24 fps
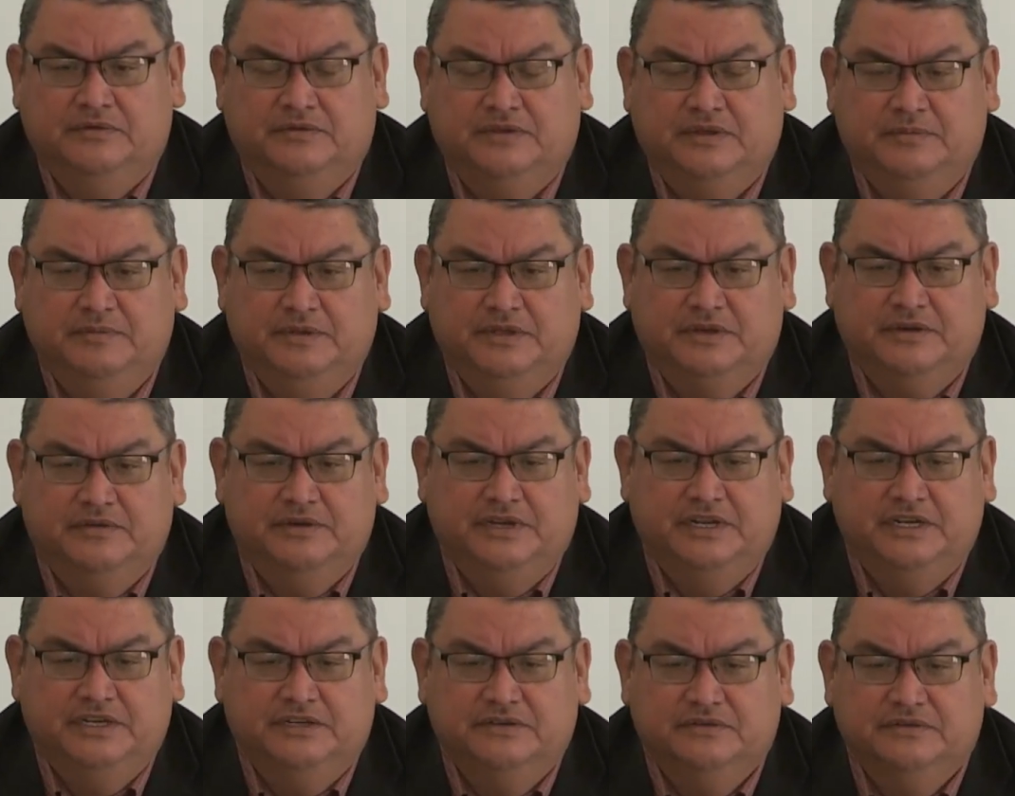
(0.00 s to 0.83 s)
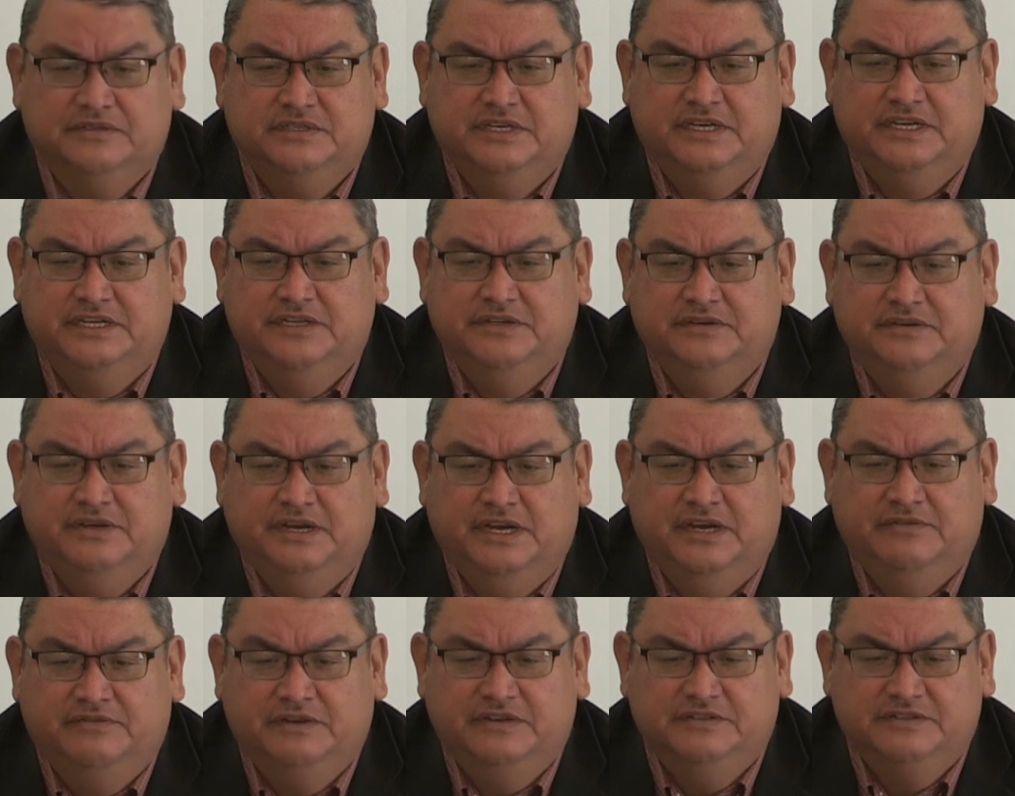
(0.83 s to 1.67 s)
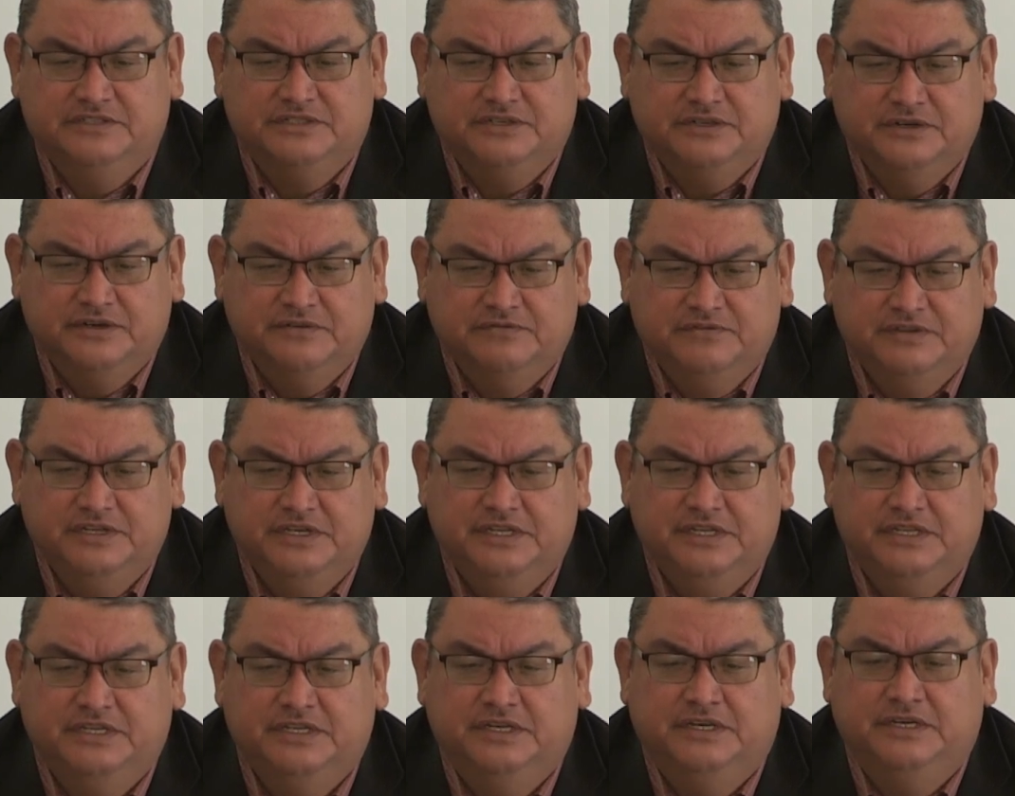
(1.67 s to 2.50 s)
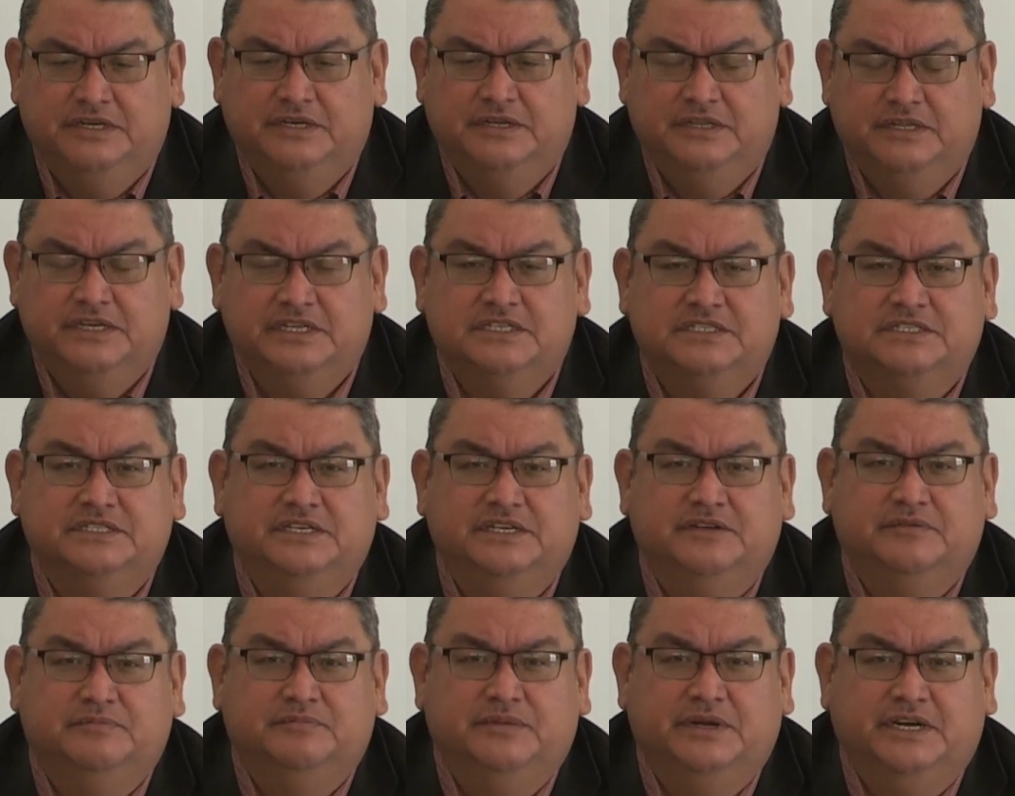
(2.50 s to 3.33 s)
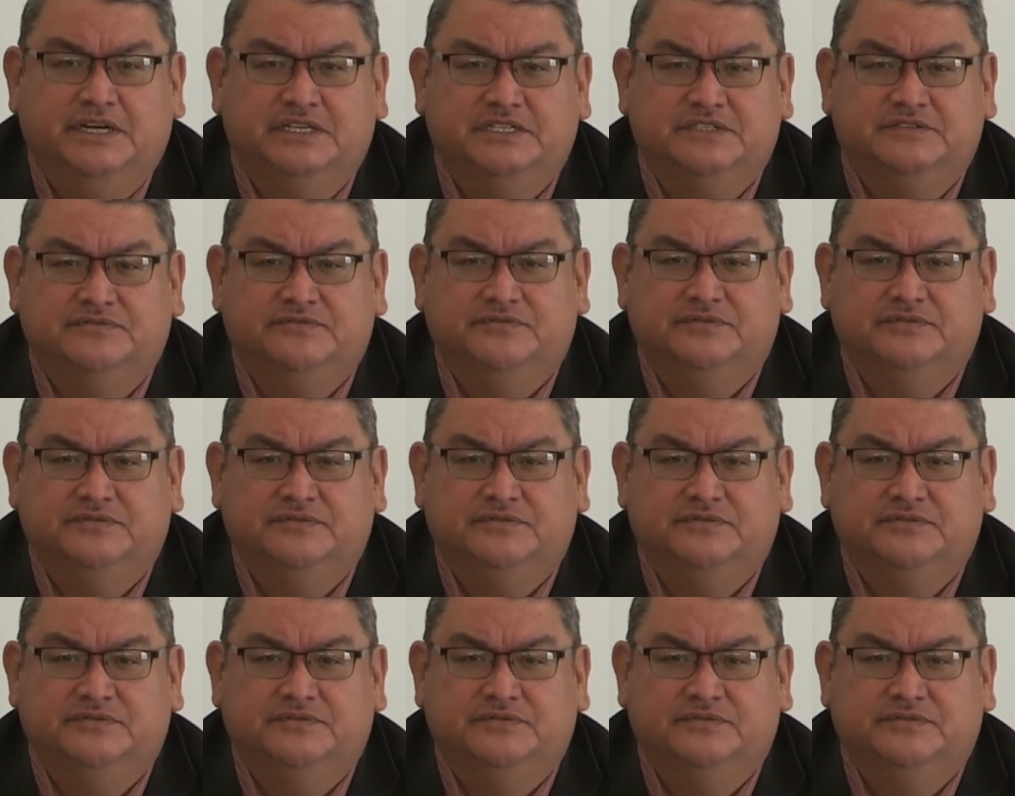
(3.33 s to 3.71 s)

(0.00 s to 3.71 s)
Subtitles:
Some of the credentials that I do have, I served in the legislative branch